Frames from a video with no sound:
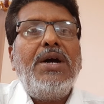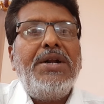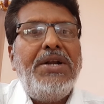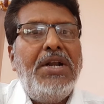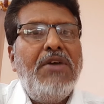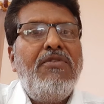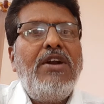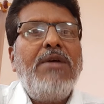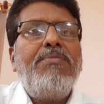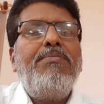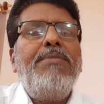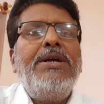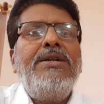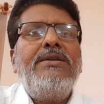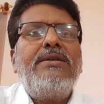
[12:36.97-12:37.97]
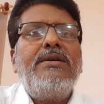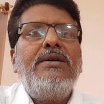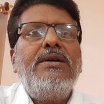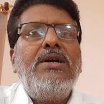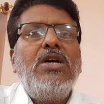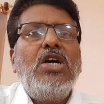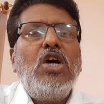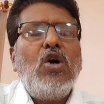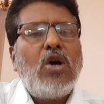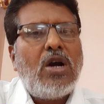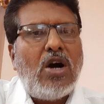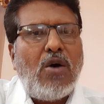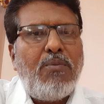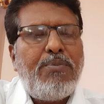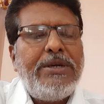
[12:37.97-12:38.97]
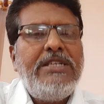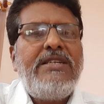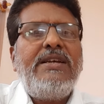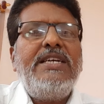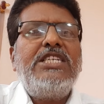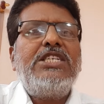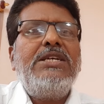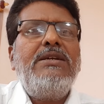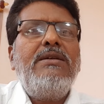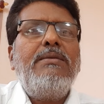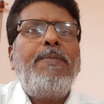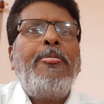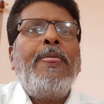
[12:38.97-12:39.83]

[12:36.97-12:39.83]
development, compensation,